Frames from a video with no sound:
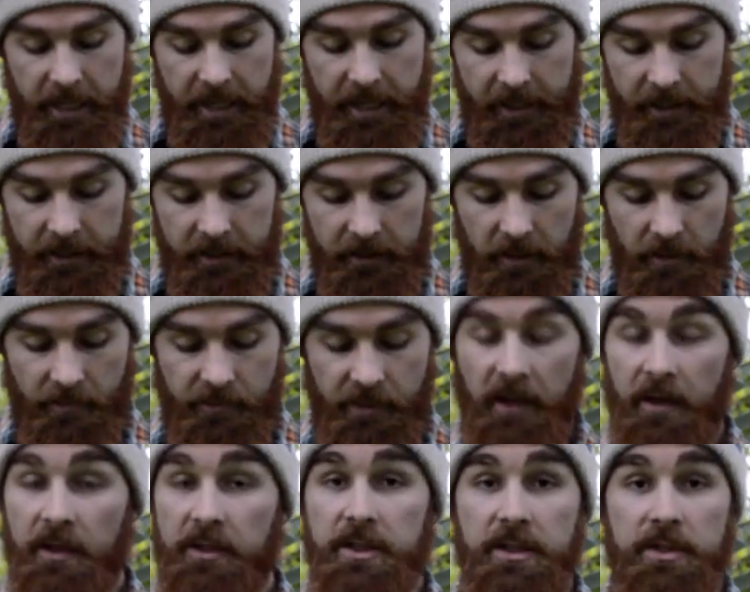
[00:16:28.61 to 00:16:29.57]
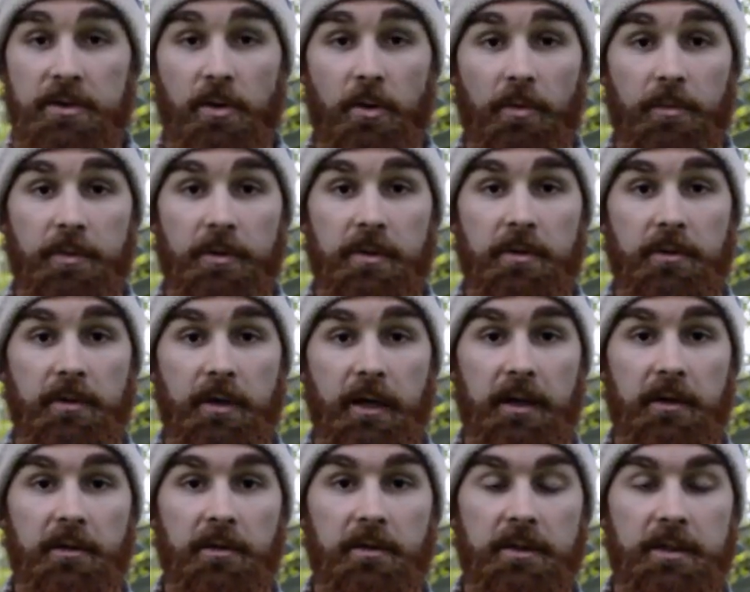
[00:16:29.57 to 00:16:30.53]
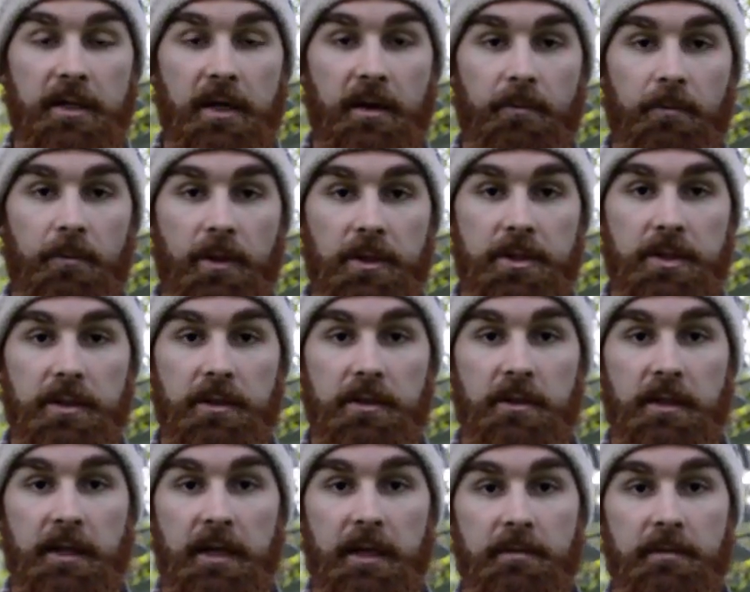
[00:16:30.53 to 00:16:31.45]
And yeah, I just hope you had a good time watching.